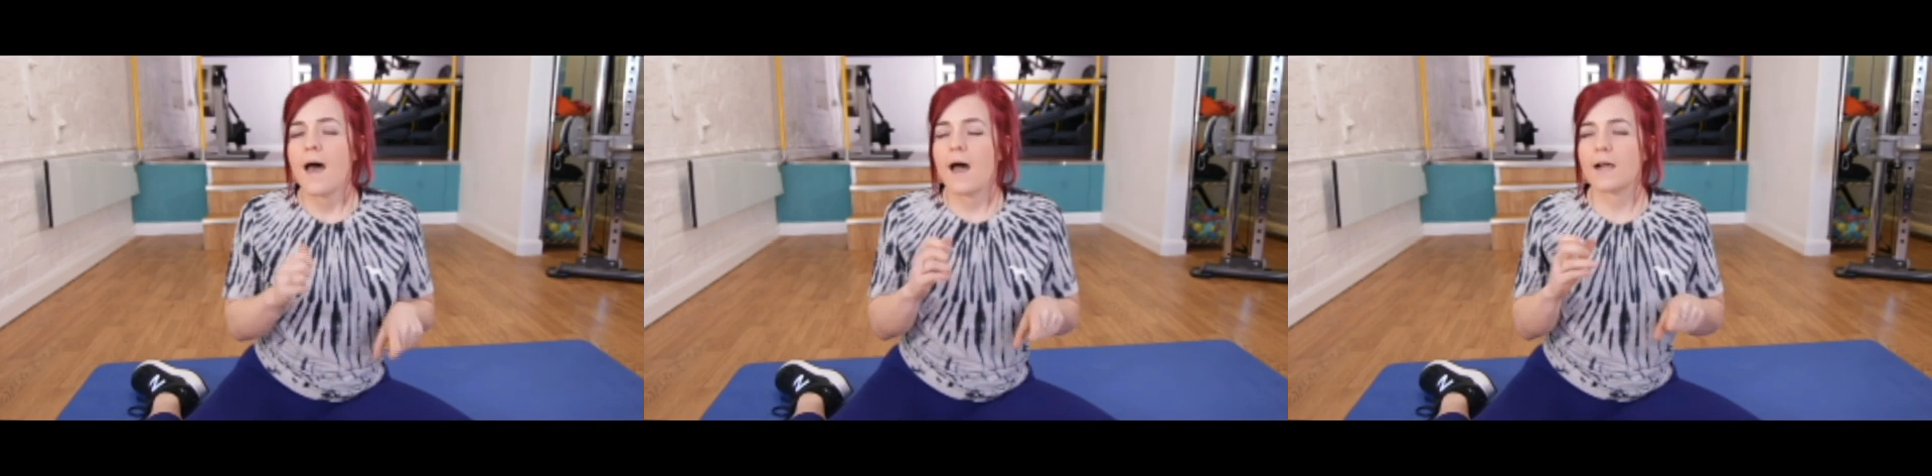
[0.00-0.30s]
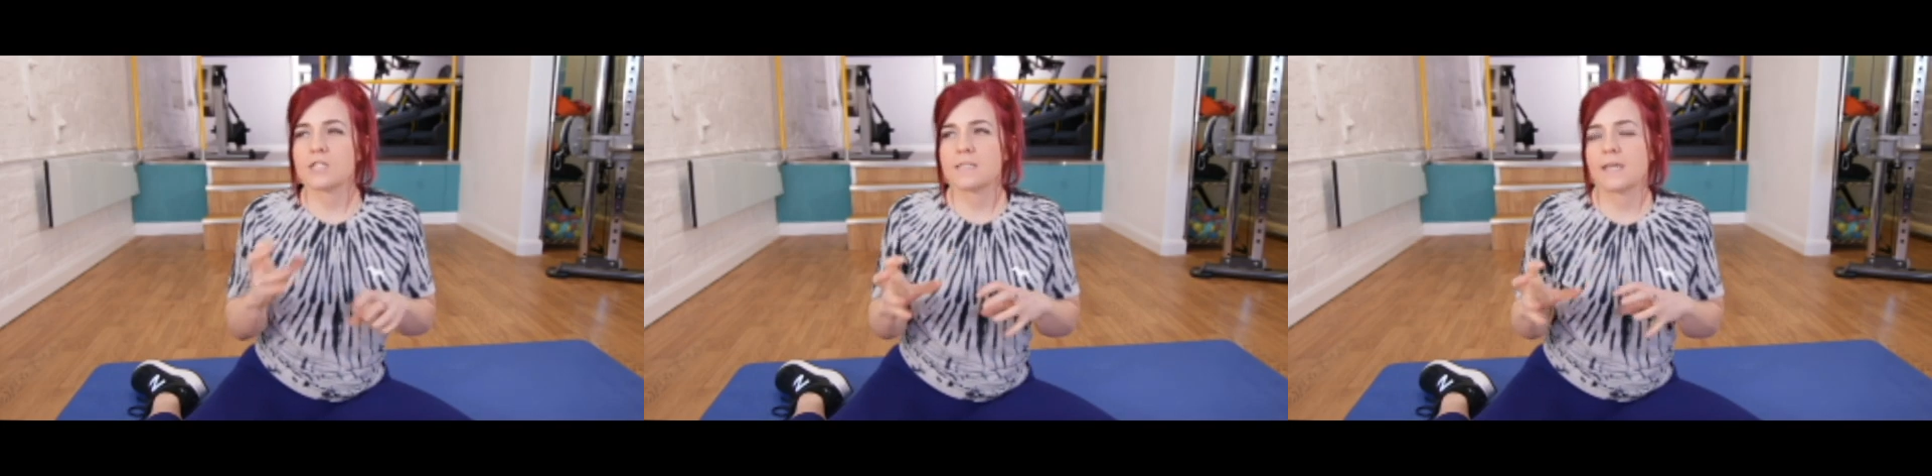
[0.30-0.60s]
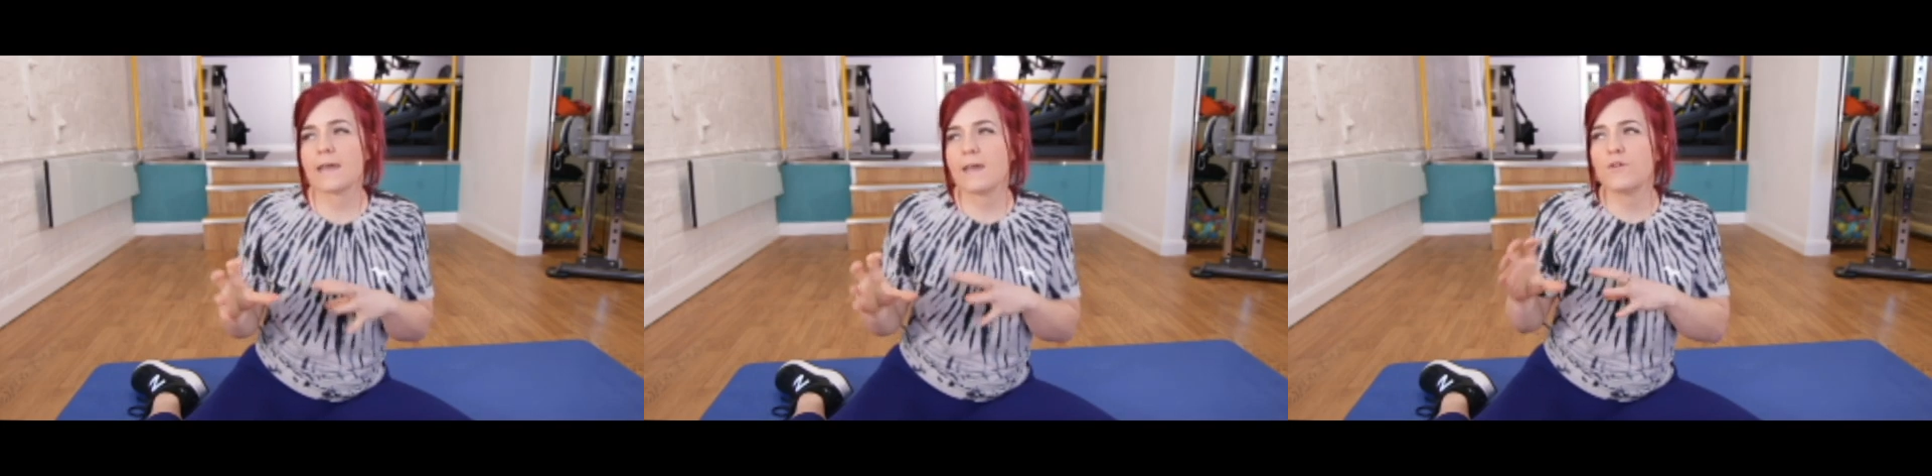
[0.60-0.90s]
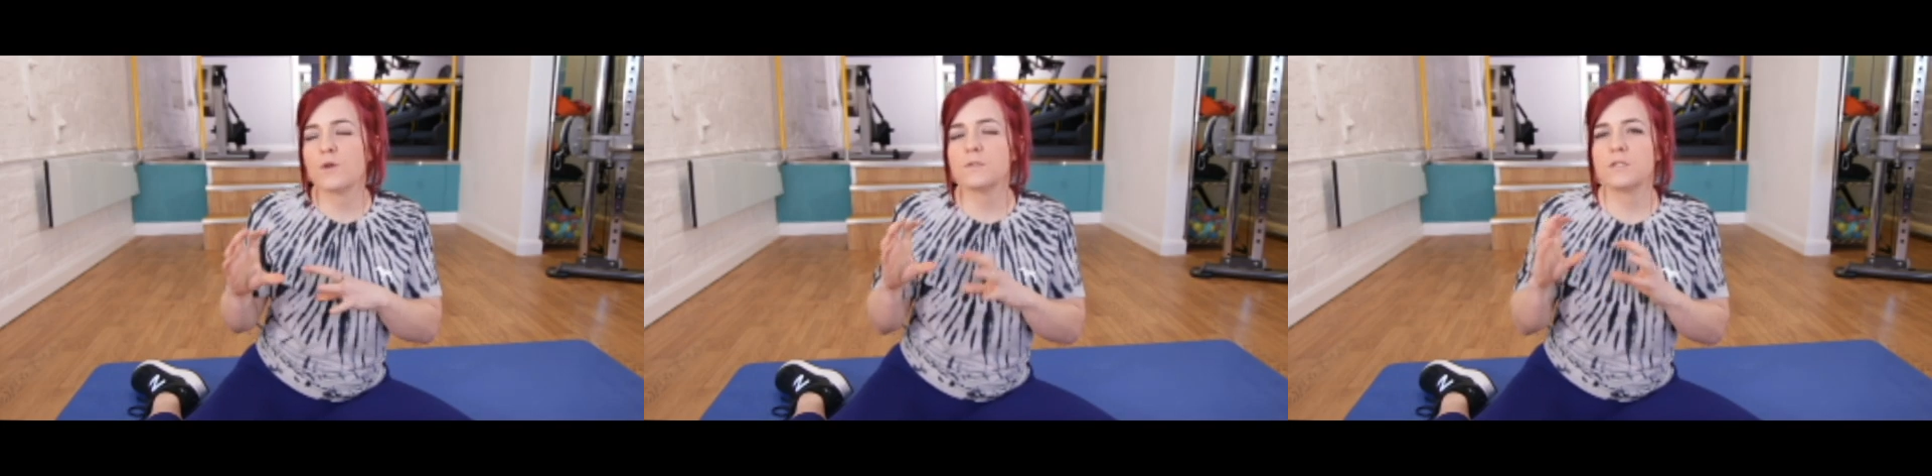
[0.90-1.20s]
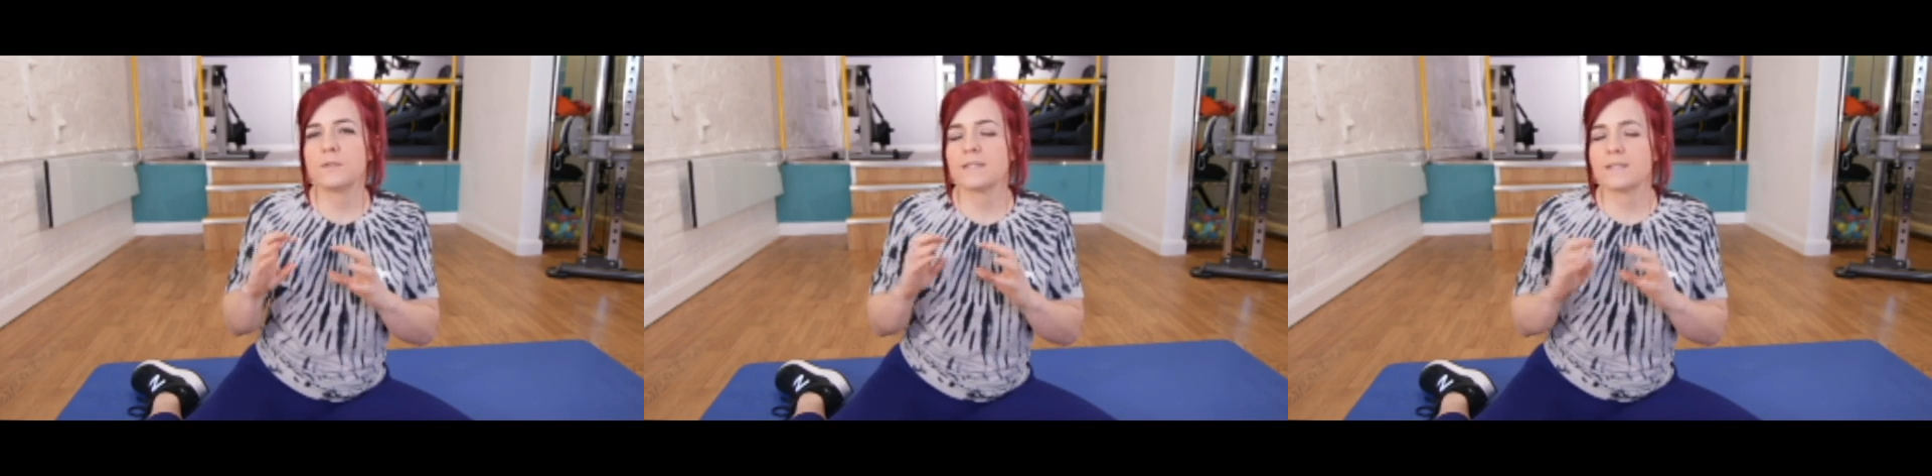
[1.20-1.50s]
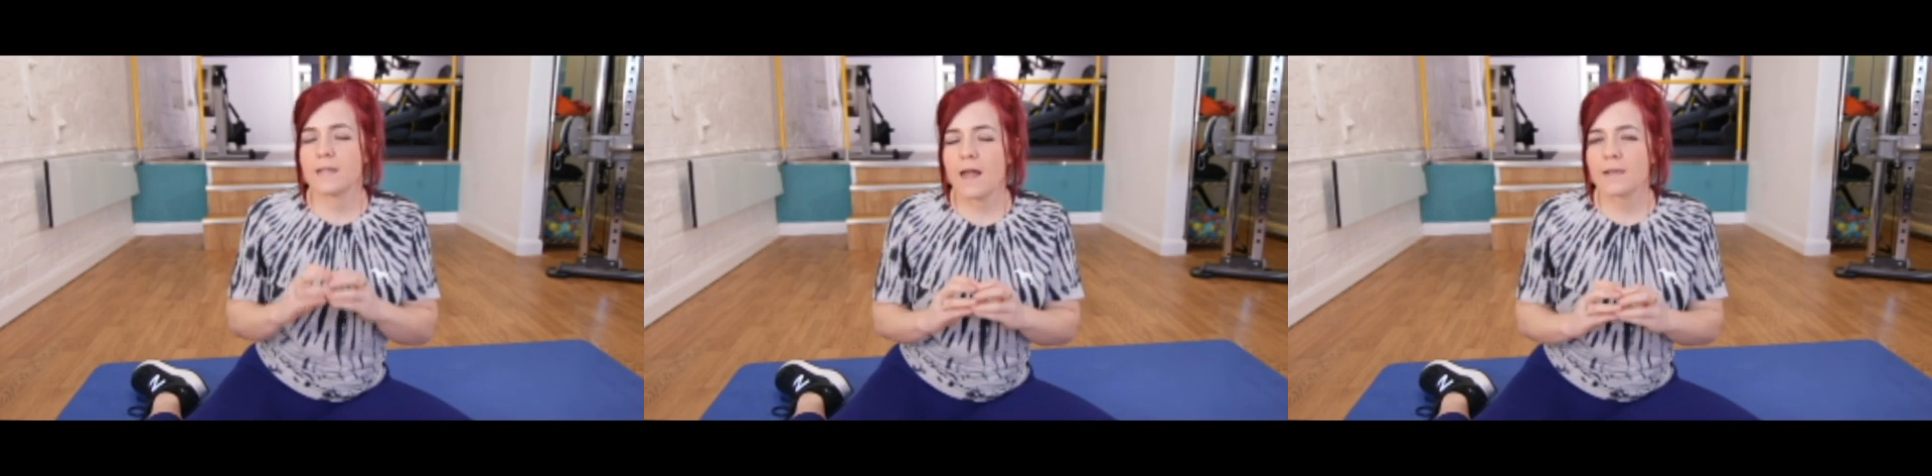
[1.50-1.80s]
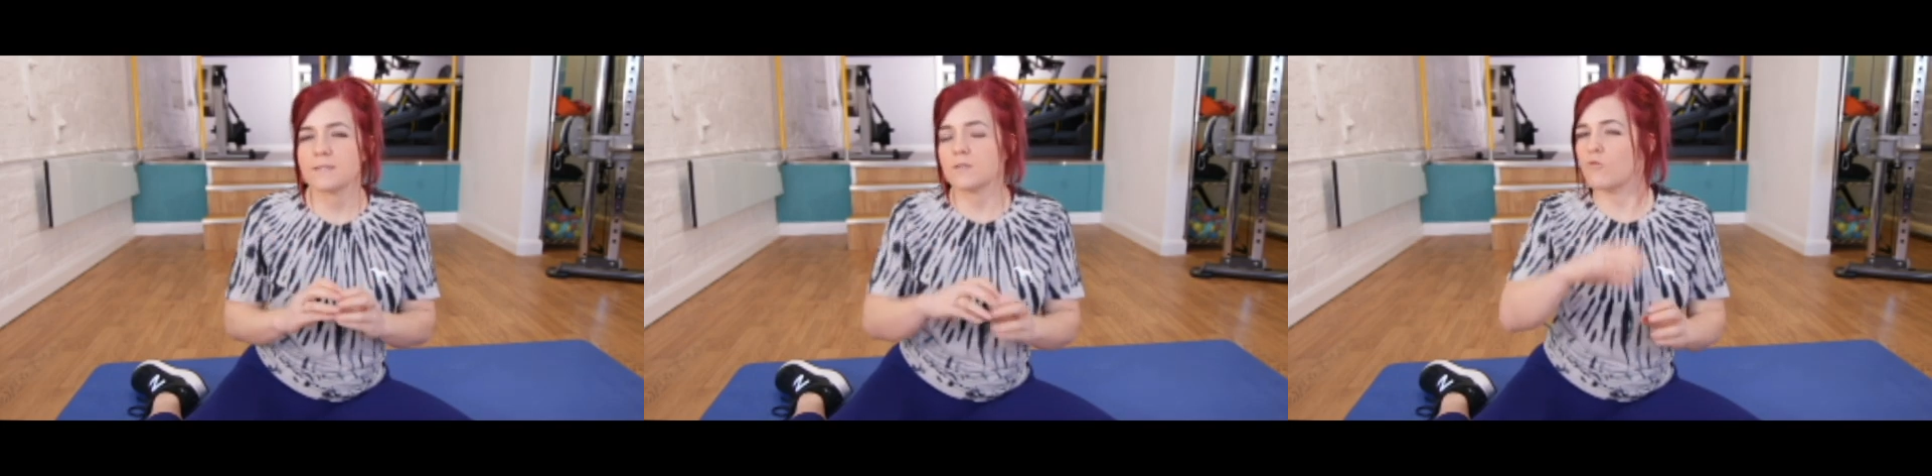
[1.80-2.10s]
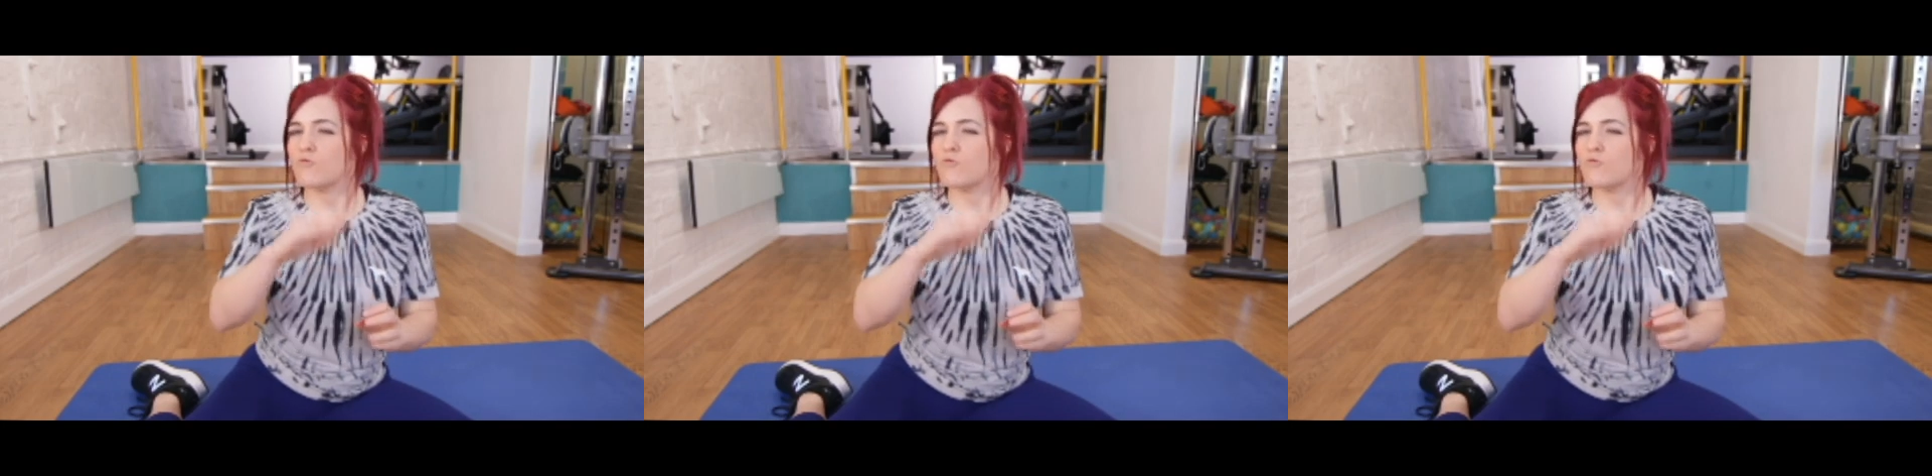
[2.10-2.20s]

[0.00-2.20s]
I just think if you were doing this class